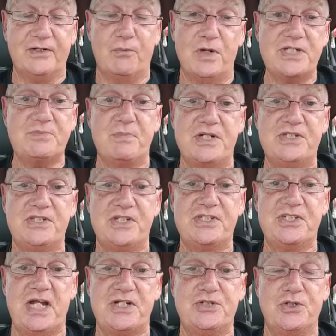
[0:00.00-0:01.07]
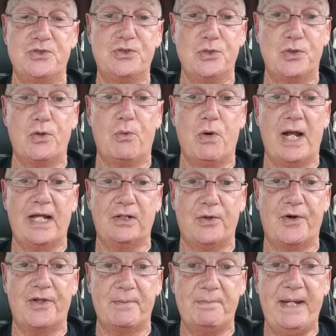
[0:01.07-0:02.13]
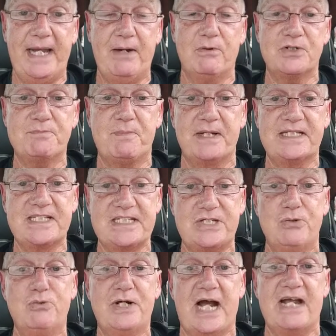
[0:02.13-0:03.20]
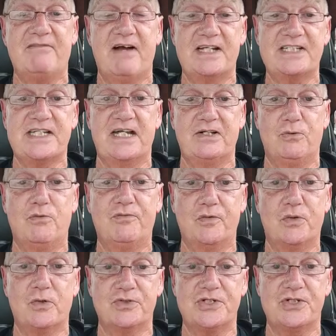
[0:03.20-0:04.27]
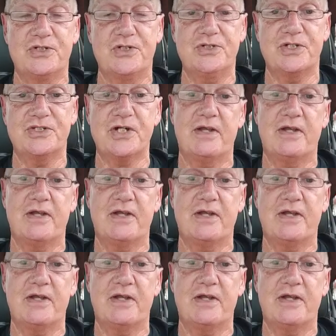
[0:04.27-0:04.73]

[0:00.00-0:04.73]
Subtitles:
The Westminster Statute took away a lot of the powers, but still gave us our lawful constitution.